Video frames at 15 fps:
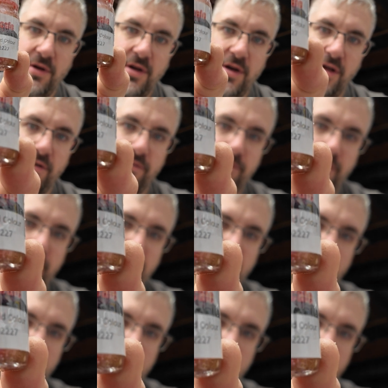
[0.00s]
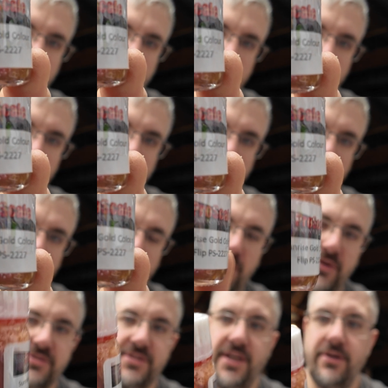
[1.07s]
Color Flip from
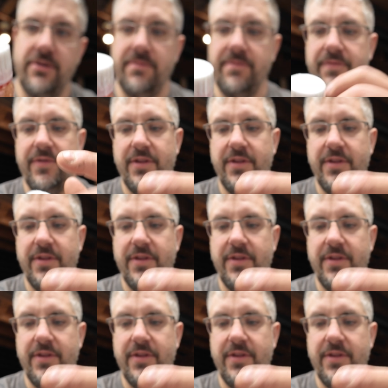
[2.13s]
Pro Scale.